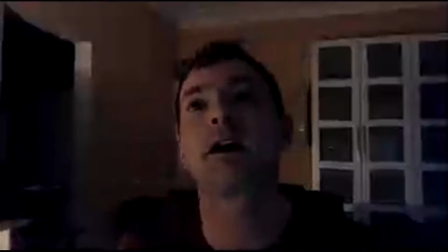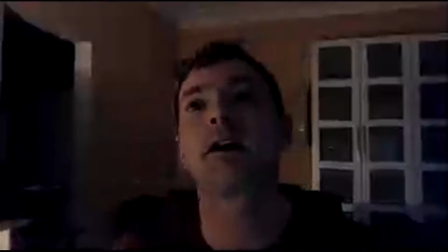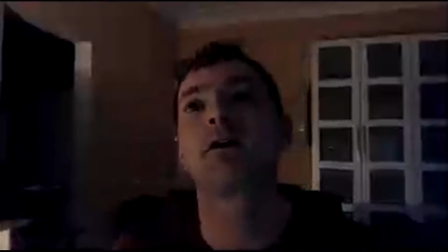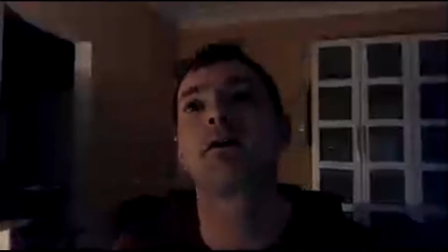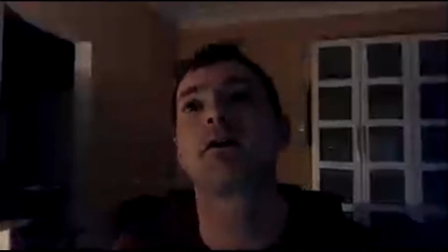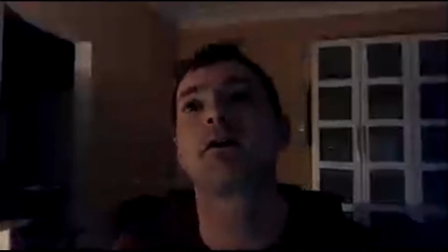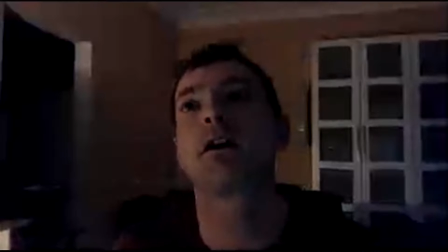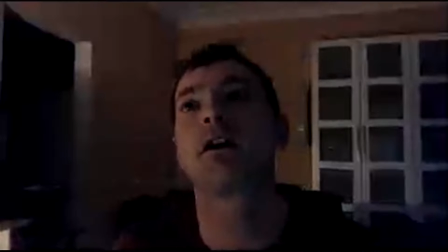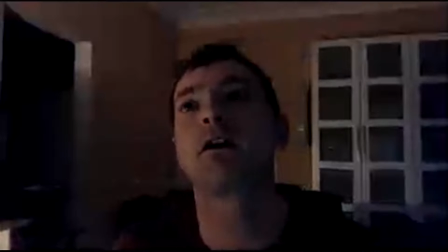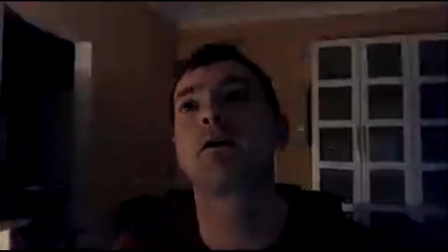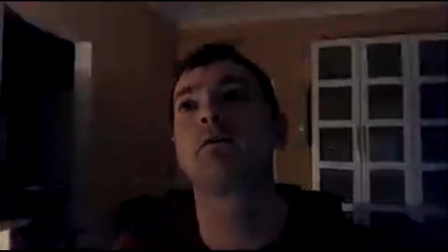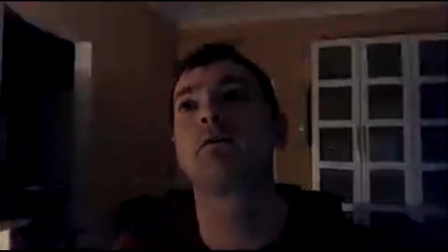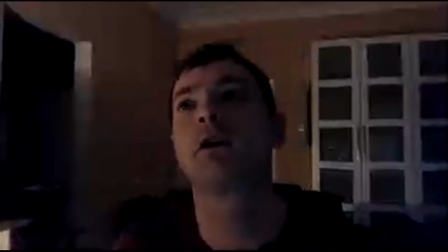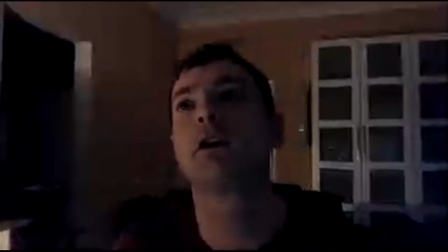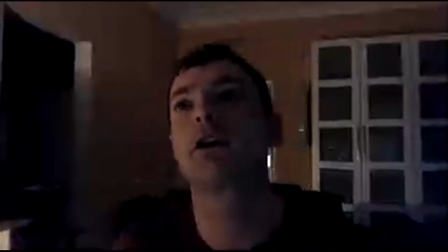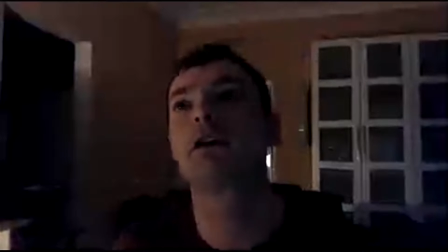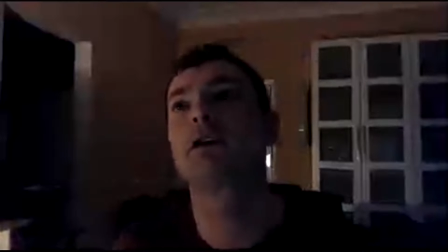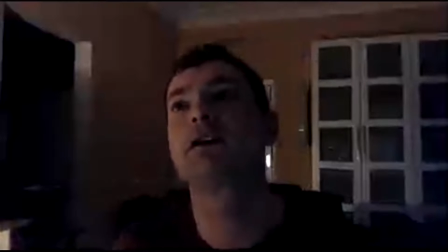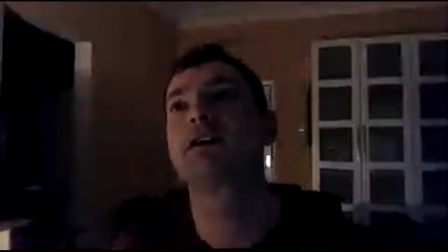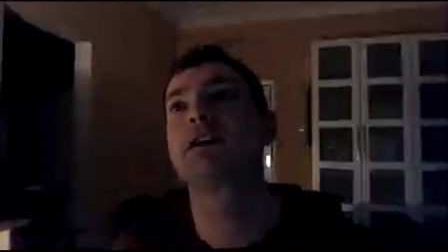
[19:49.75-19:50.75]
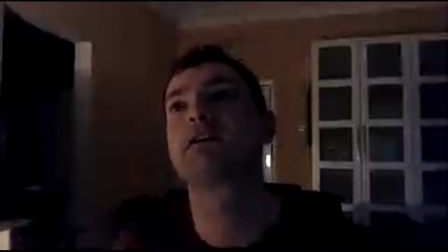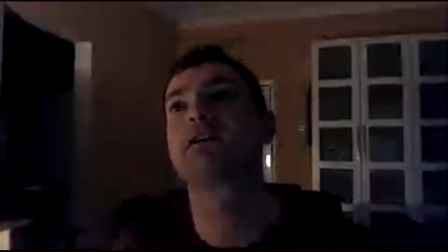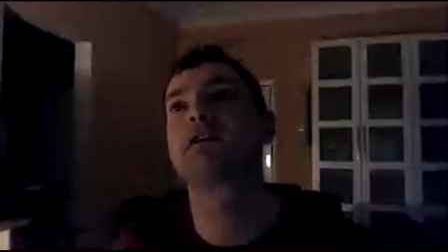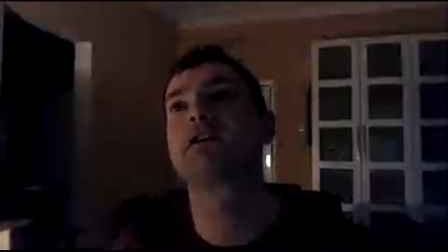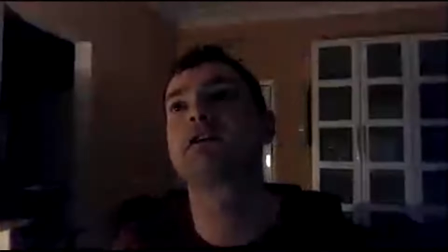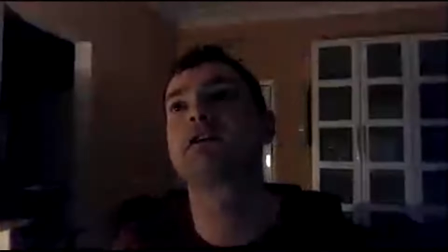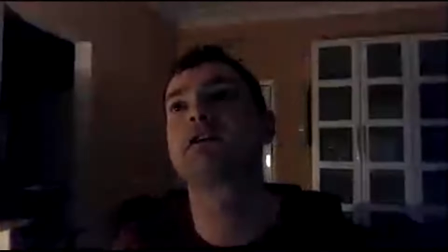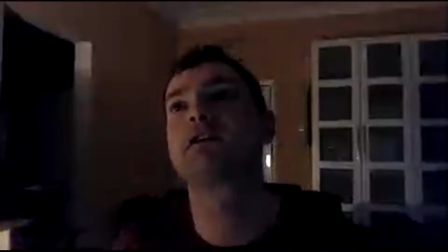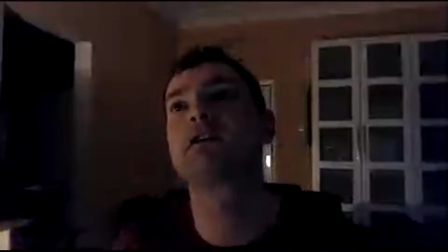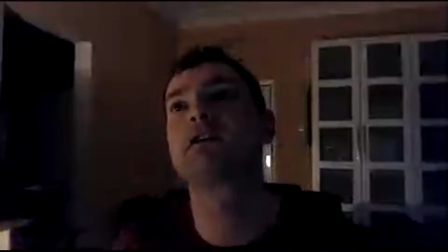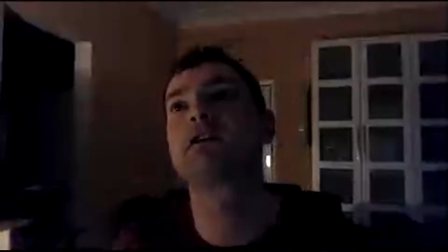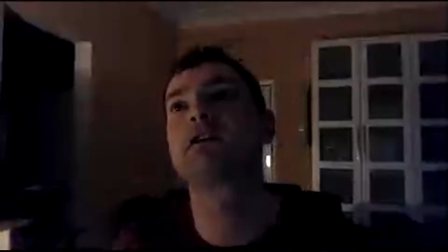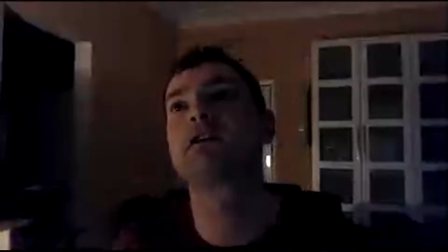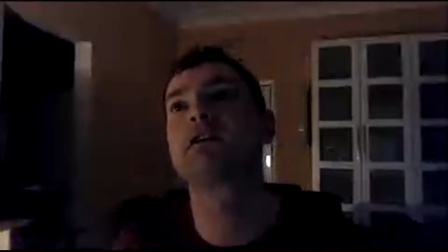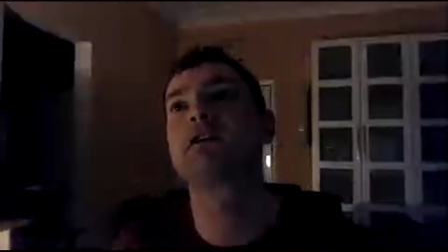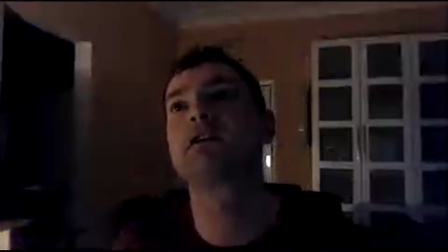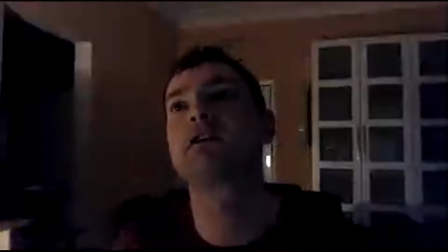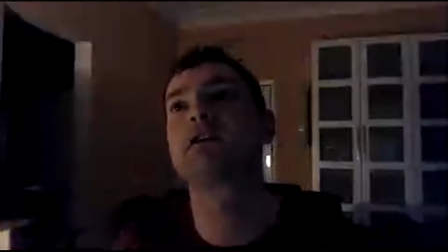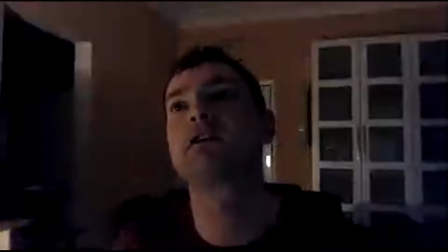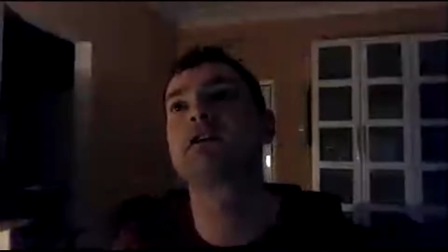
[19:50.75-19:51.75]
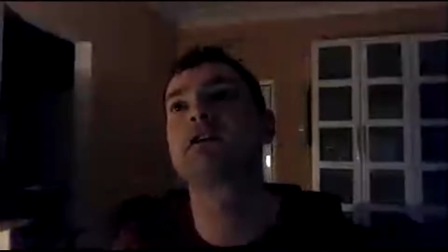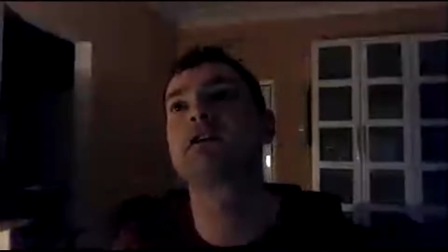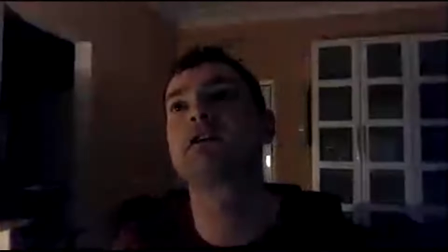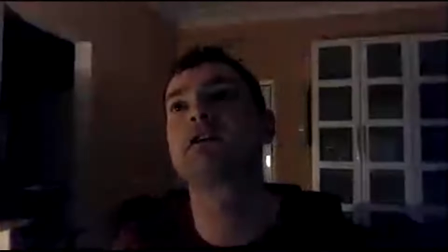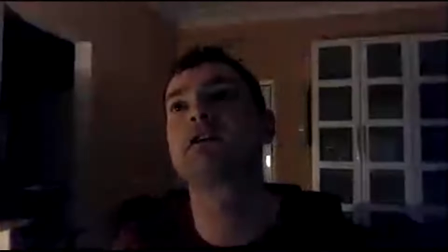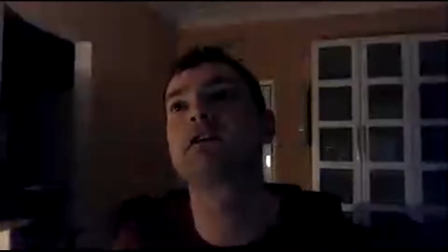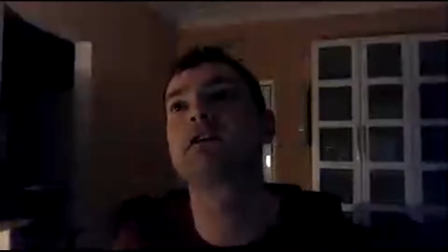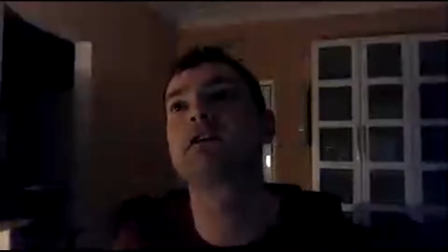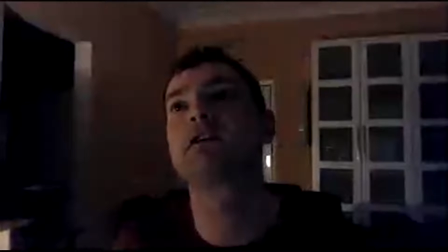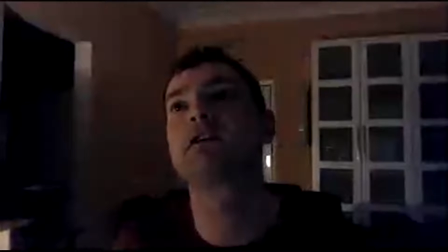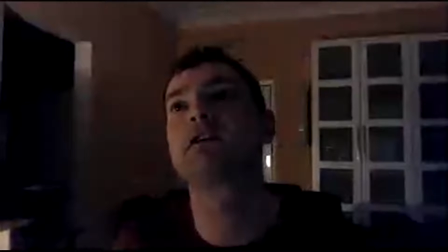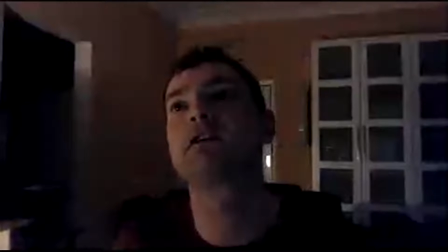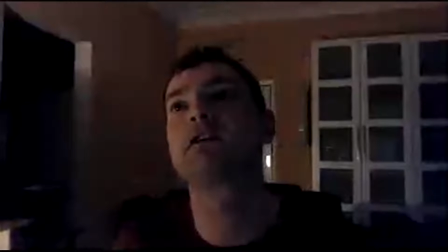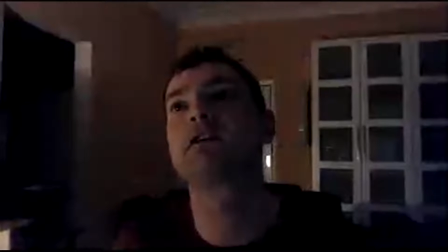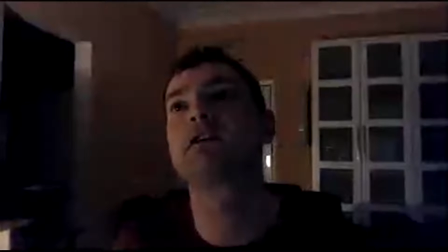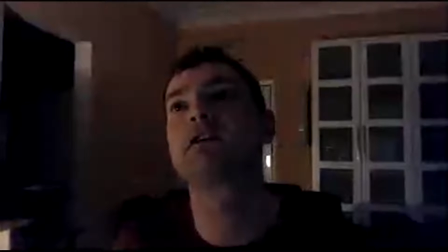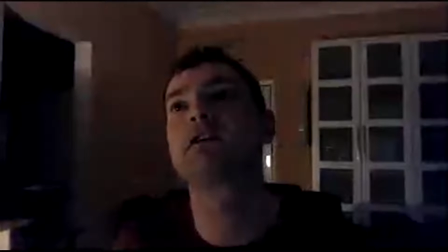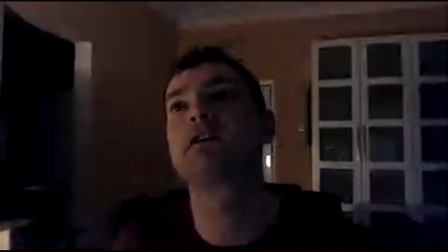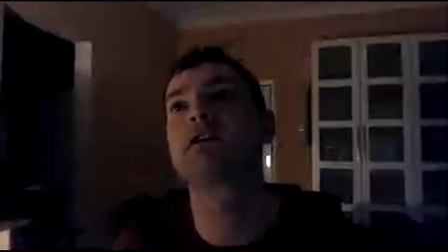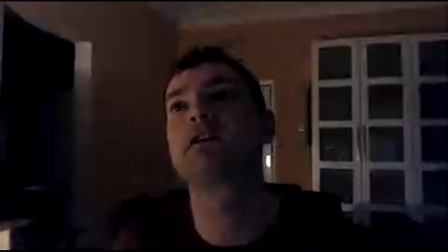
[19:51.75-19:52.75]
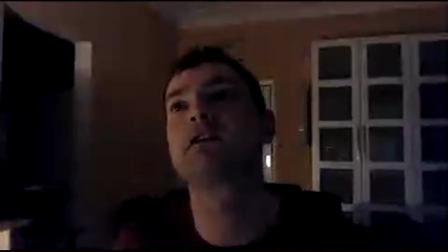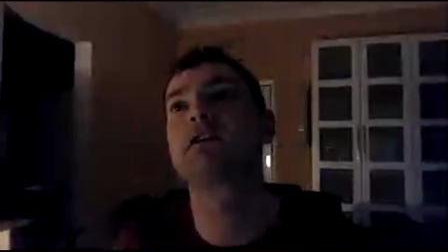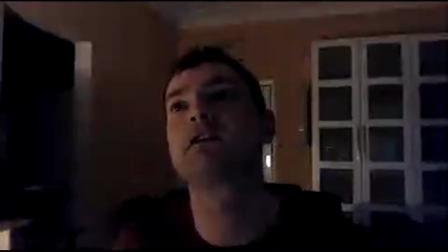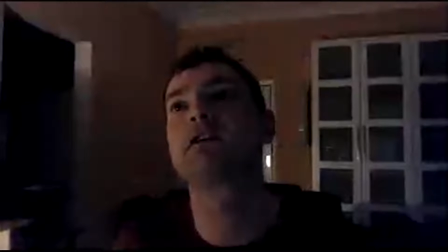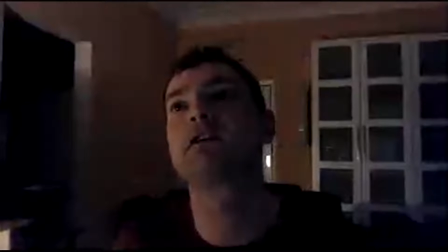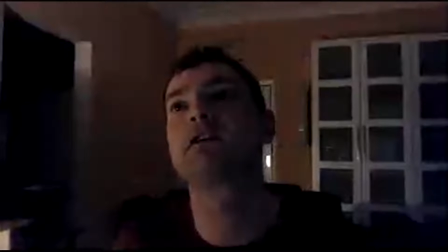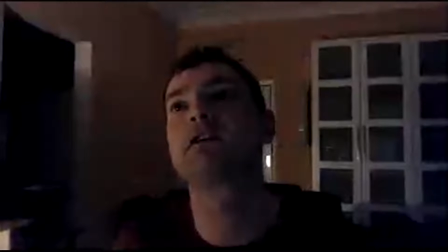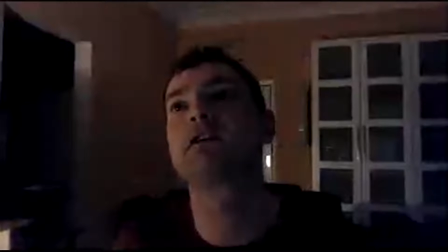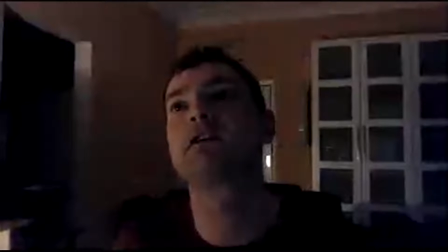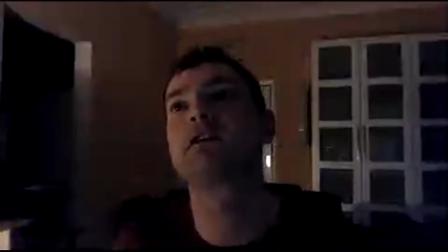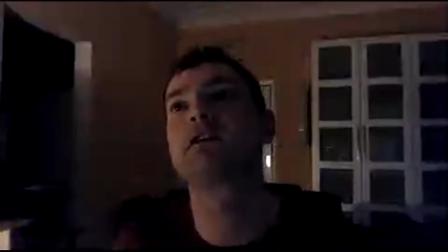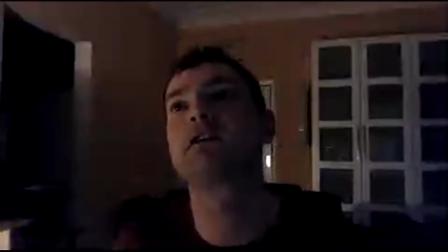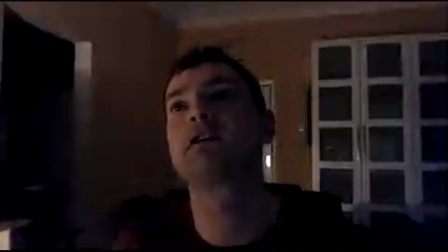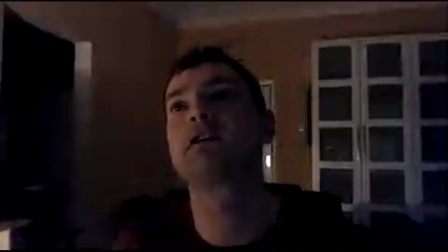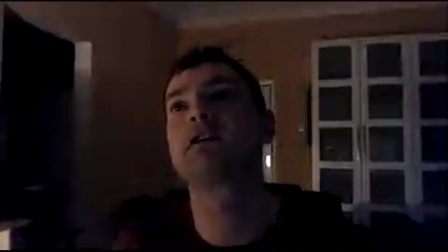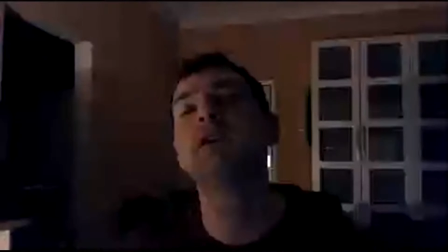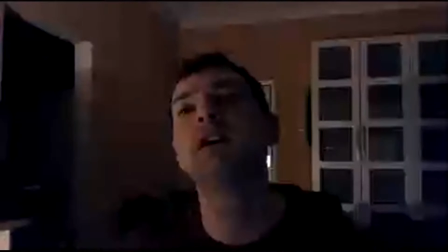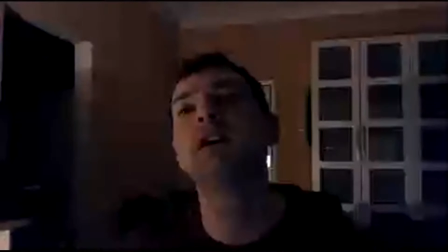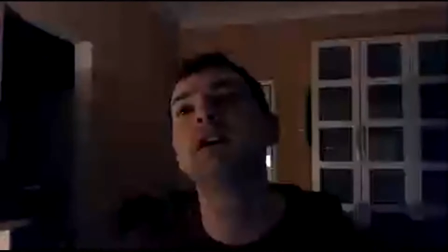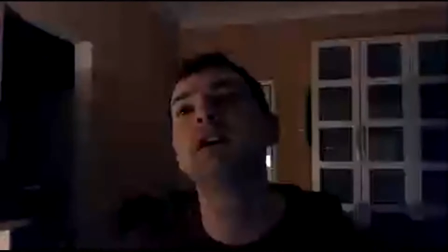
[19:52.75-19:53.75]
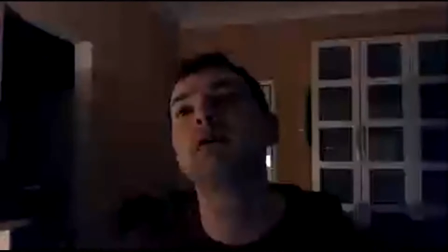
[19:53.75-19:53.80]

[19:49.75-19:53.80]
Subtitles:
Arteta's presser when he talked about the night.